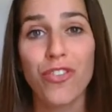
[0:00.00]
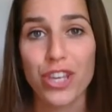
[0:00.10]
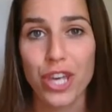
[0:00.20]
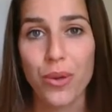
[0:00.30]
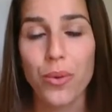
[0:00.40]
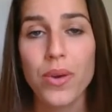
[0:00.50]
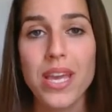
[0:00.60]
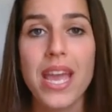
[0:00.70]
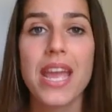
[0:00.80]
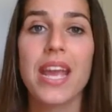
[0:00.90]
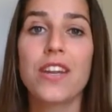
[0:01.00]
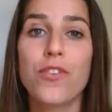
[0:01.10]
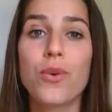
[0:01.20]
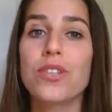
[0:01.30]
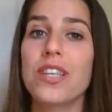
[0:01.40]
for you. And of
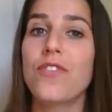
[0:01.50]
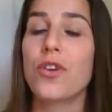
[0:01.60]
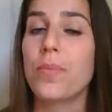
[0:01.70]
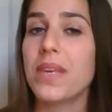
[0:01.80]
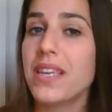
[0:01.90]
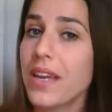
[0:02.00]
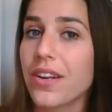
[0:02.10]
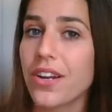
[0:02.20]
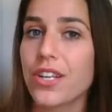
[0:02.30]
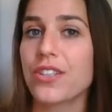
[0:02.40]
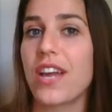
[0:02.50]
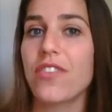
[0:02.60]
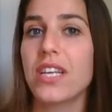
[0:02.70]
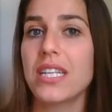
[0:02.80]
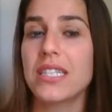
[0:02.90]
course, if you're a beginner, you're
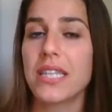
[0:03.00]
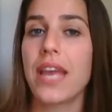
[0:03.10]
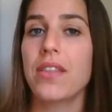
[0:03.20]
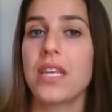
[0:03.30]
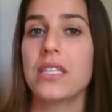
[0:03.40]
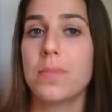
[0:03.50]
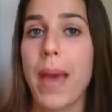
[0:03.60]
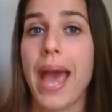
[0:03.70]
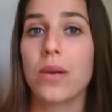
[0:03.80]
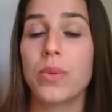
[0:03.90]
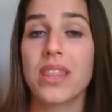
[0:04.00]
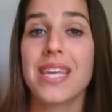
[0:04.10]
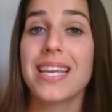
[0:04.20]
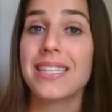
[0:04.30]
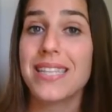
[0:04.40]
definitely going to scale things back with
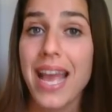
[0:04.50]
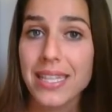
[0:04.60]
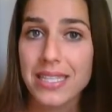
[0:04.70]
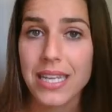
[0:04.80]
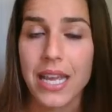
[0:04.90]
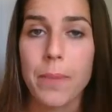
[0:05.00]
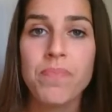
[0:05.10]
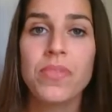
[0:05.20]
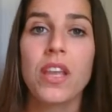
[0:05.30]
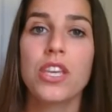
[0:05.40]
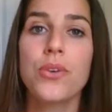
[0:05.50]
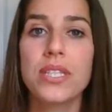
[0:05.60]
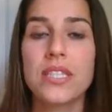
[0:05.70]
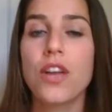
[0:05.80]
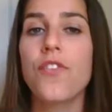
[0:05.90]
the intensity. You can
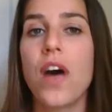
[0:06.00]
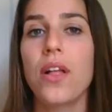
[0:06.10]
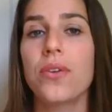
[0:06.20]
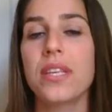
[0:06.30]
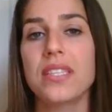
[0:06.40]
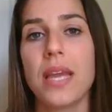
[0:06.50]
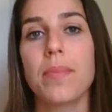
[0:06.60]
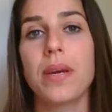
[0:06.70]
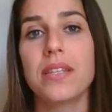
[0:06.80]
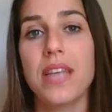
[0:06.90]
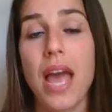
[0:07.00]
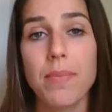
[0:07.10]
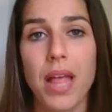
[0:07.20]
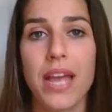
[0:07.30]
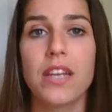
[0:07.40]
still follow the same
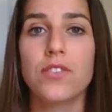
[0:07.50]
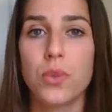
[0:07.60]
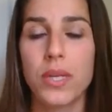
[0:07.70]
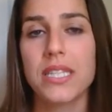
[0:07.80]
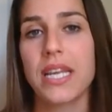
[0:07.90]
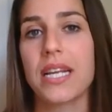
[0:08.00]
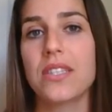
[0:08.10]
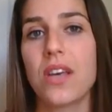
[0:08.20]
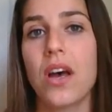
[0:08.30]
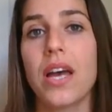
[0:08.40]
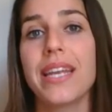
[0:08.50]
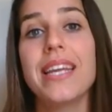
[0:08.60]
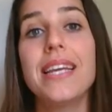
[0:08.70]
timeline of 20 seconds on,